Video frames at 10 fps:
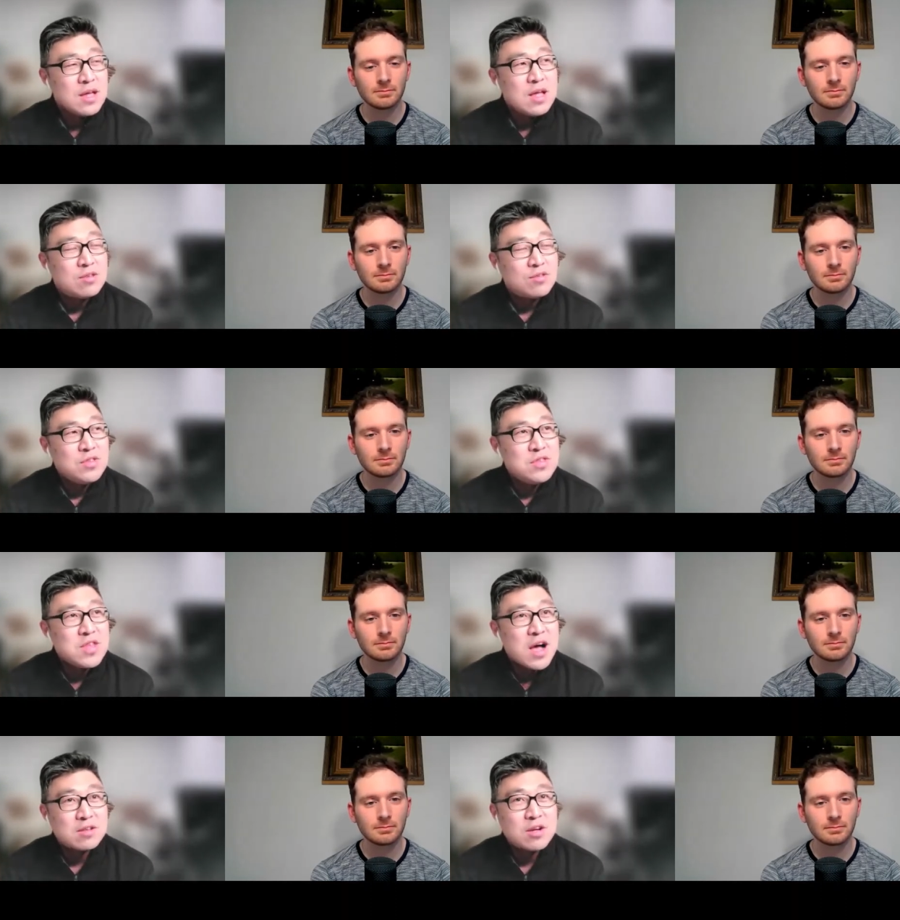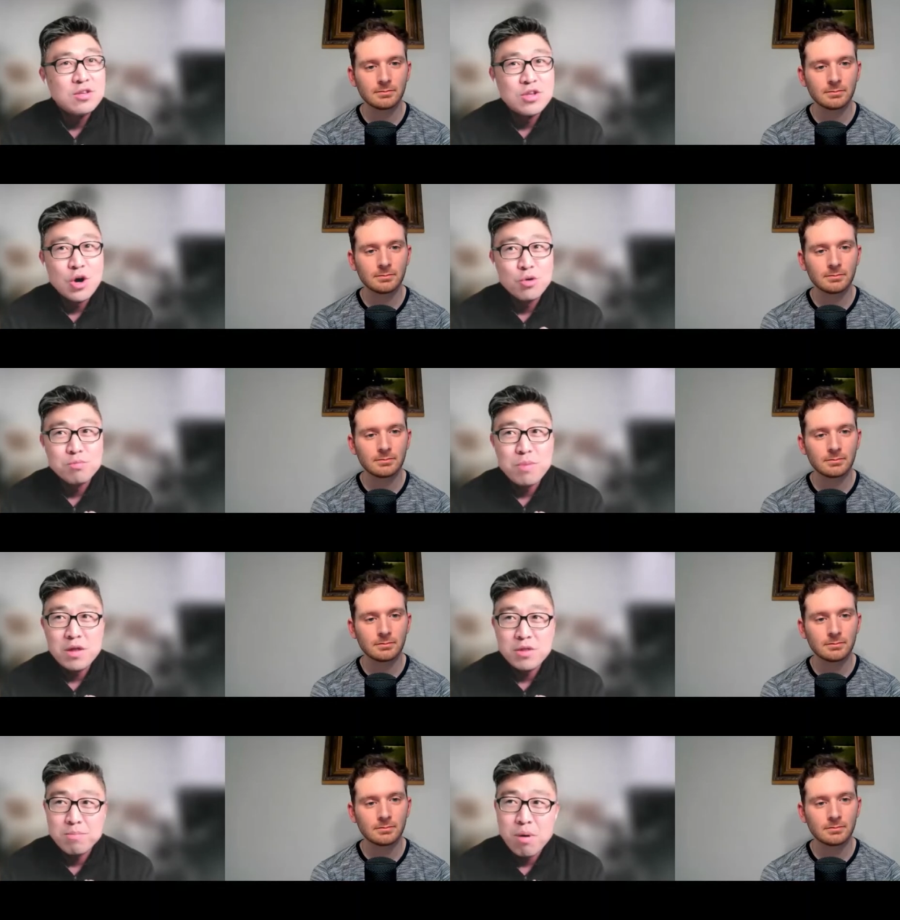Speaker 1: it's not condoned
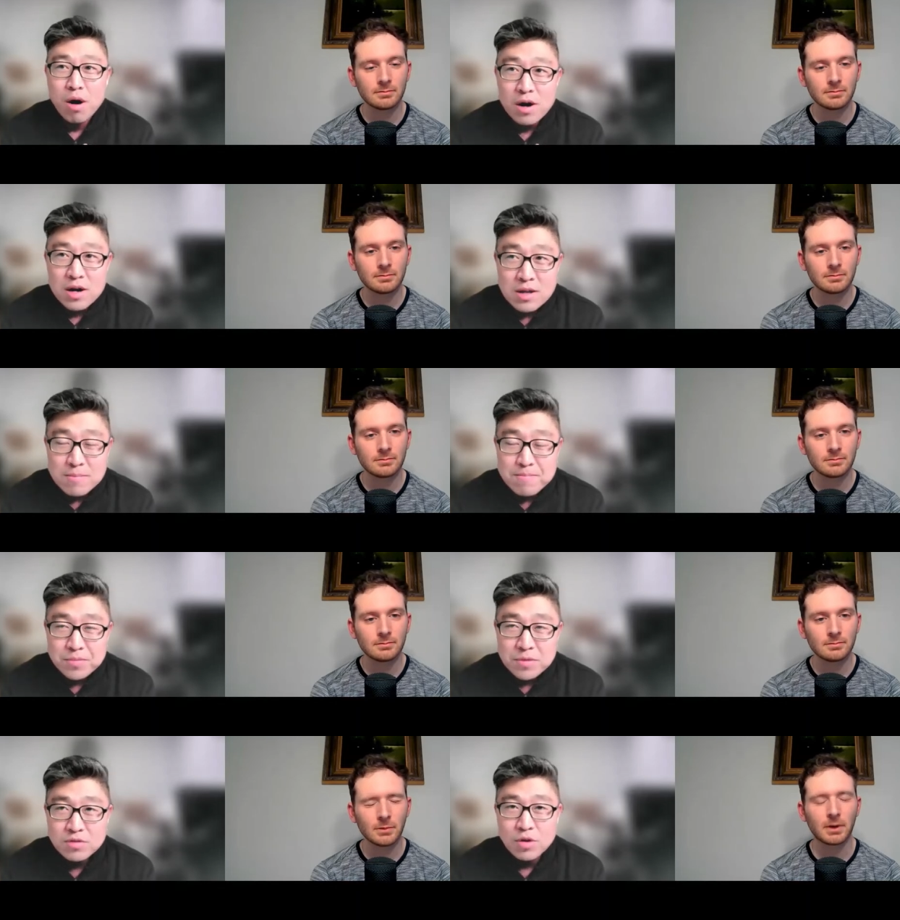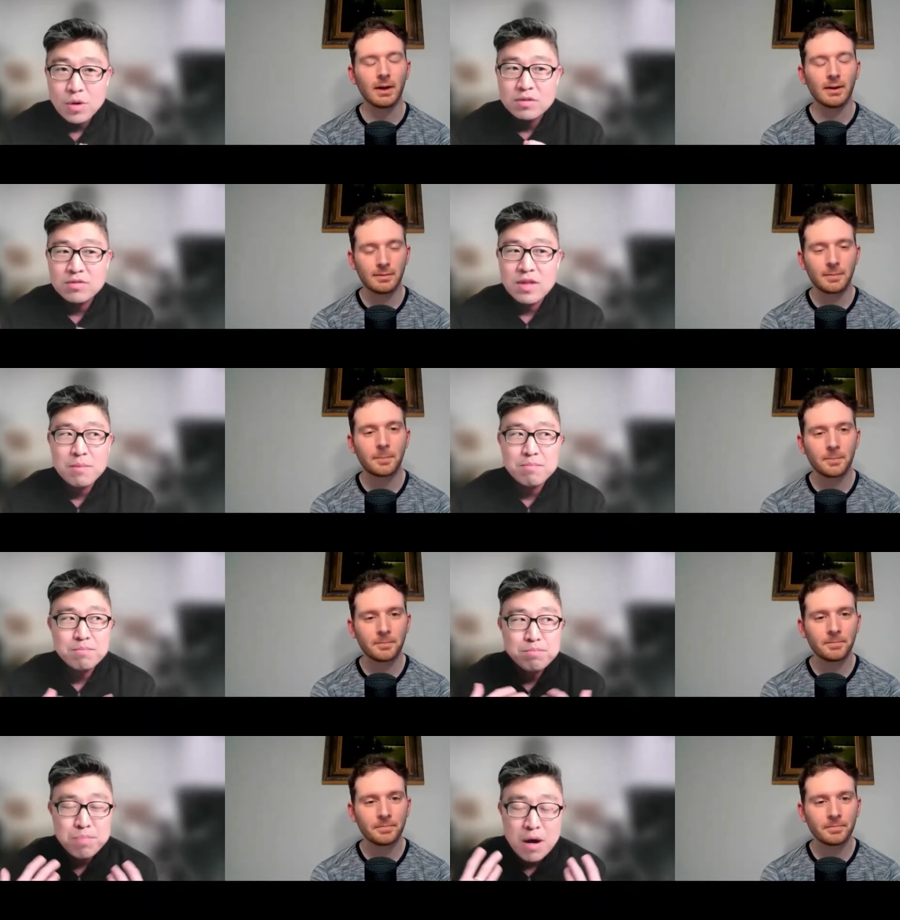by the party so it's not
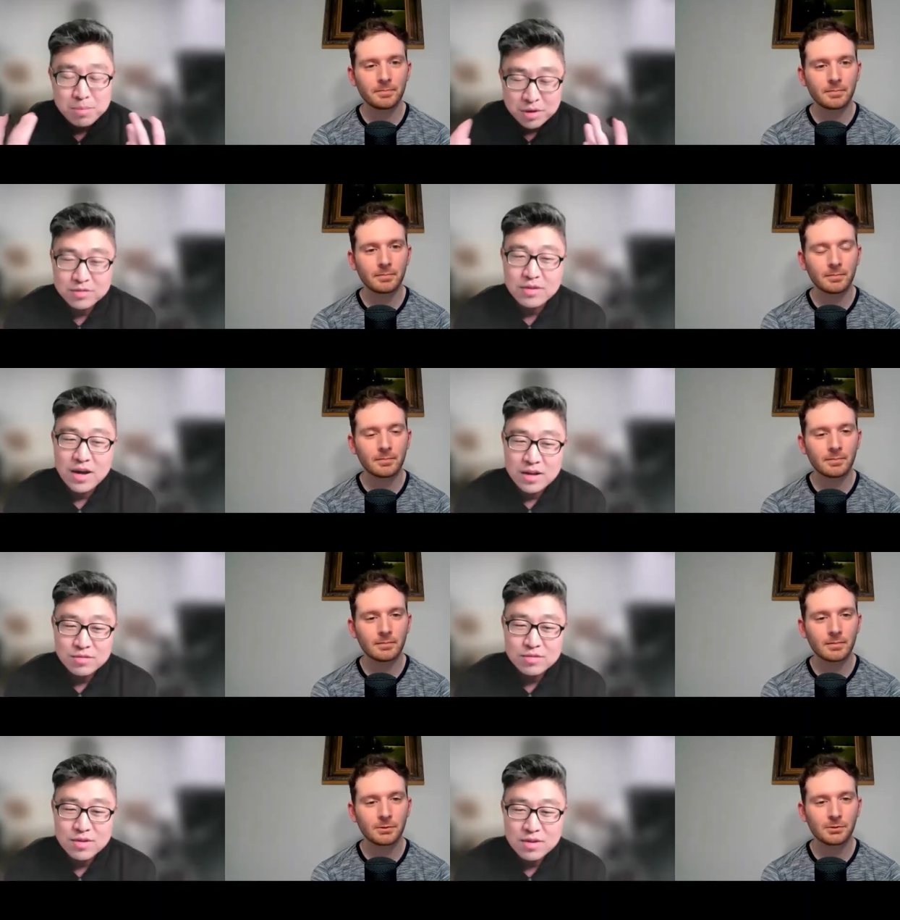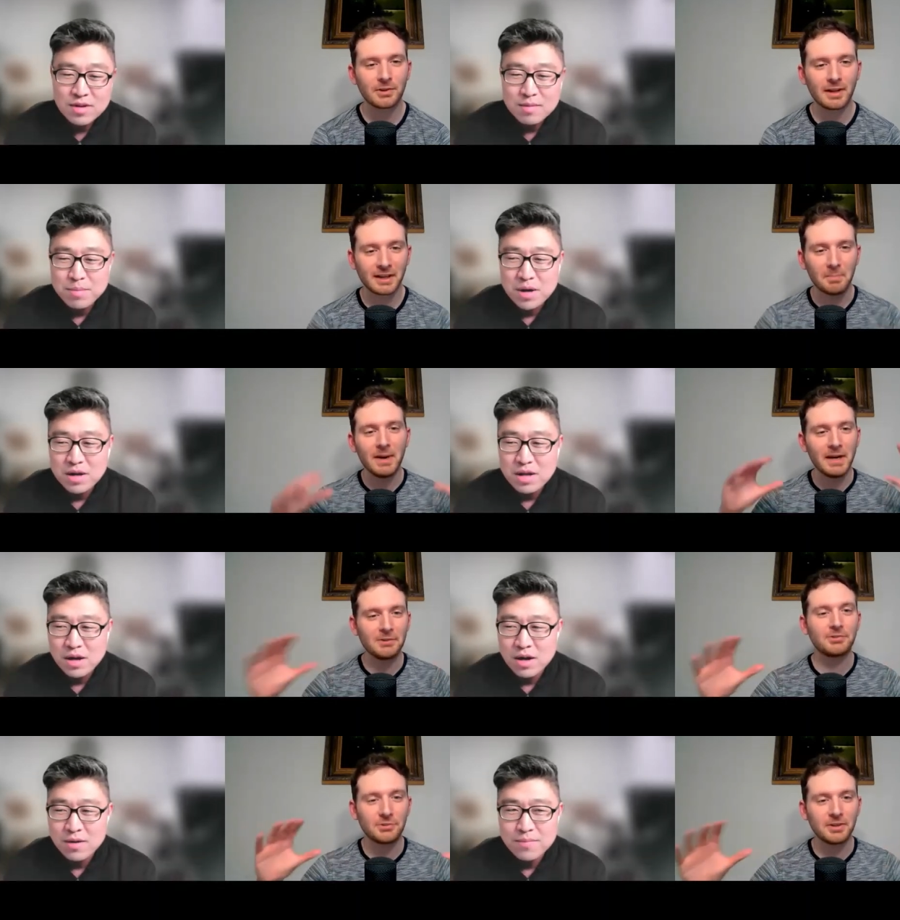publicized.
Speaker 2: So it's not like a
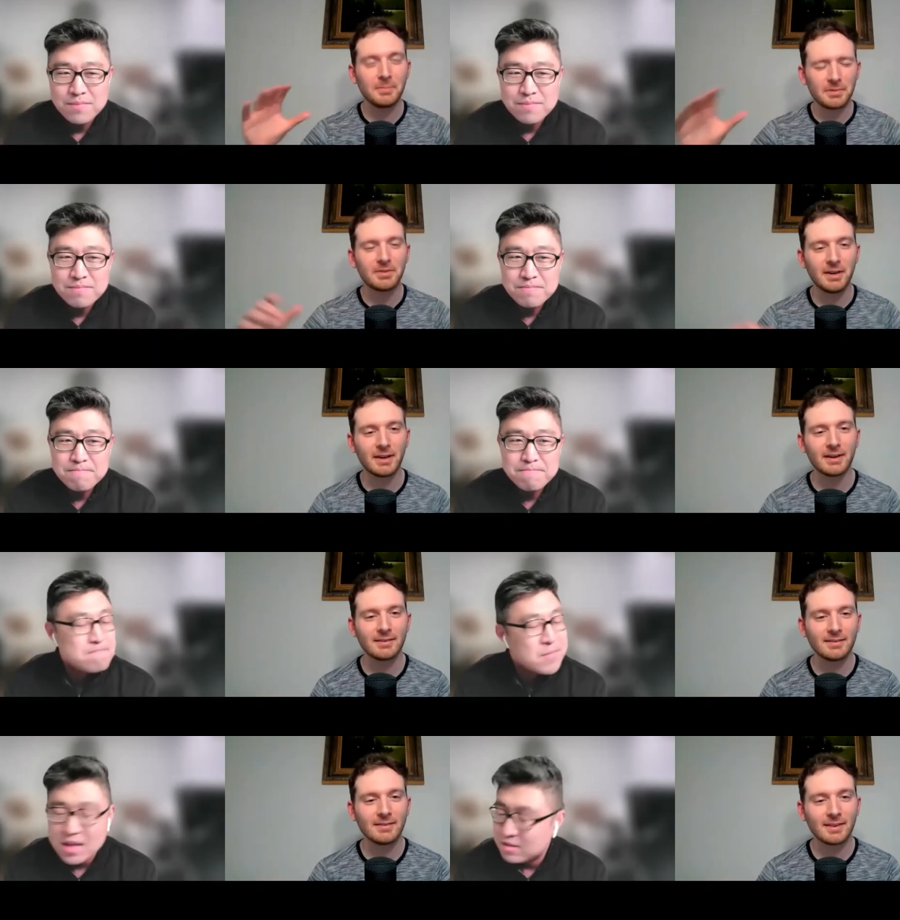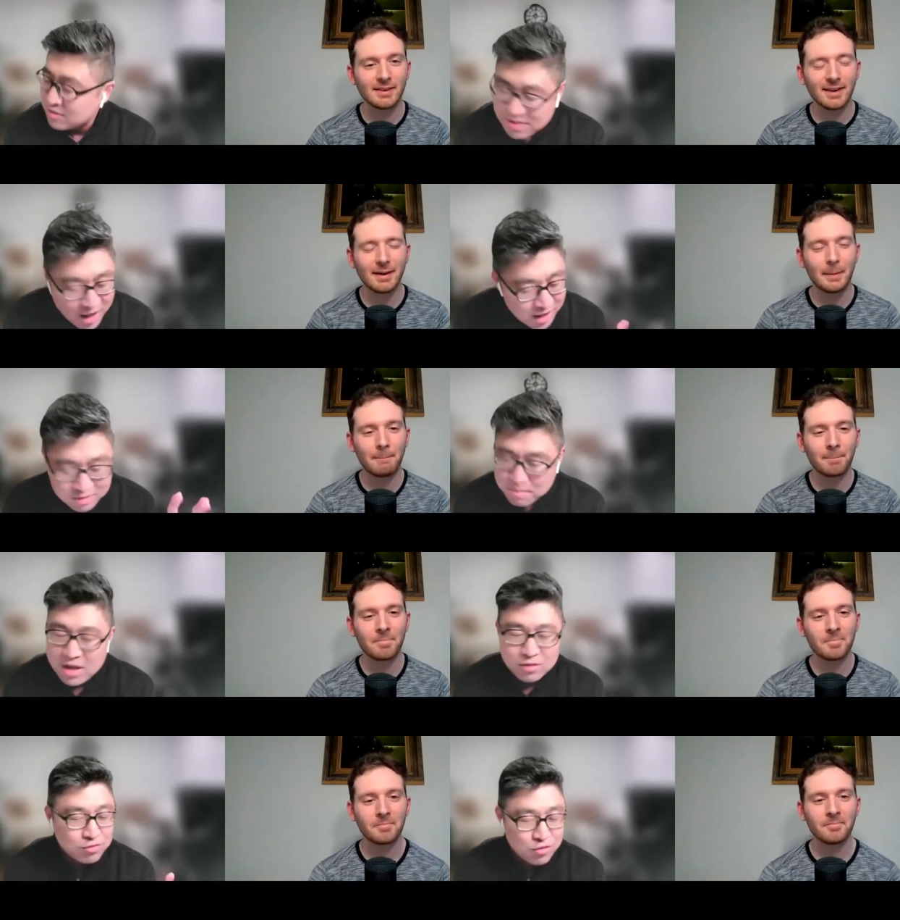mainstream thing.
Speaker 1: It's not the
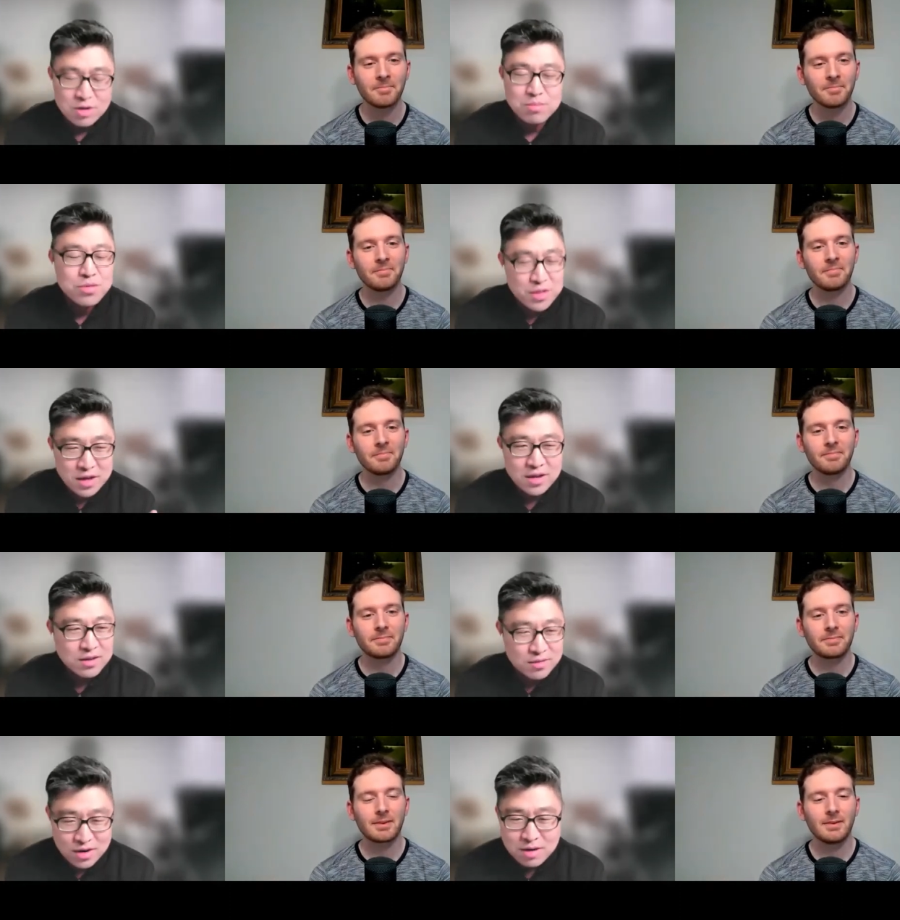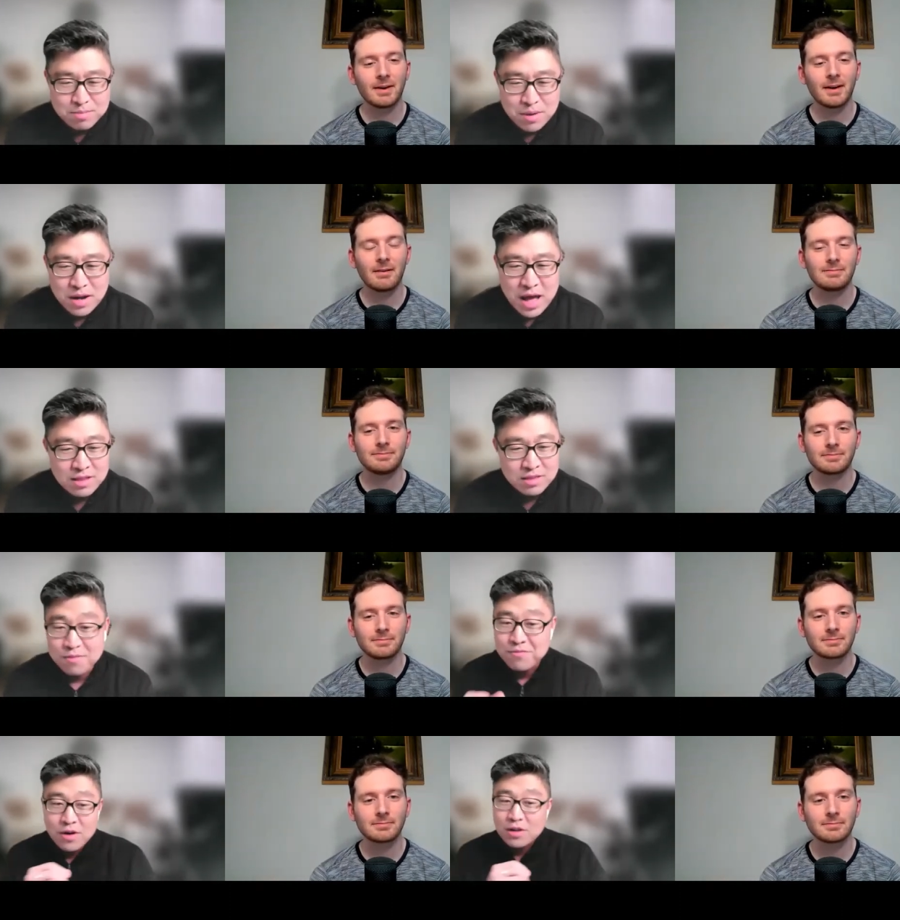mainstream thing, right? Okay. But at
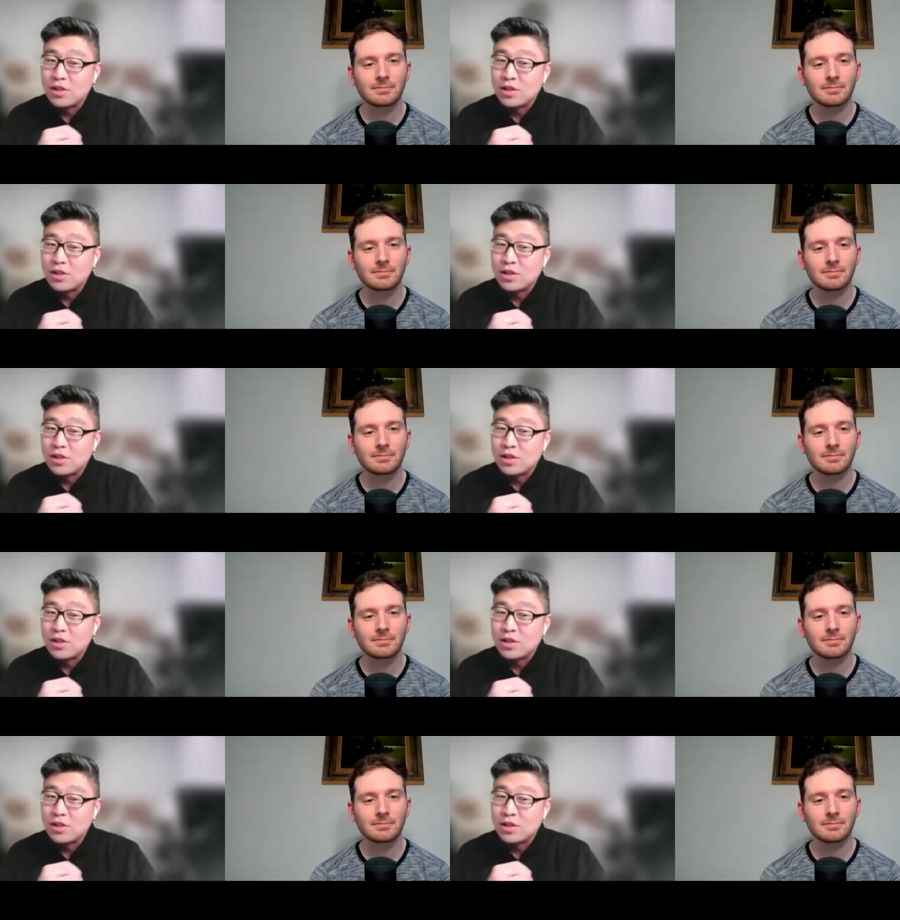the very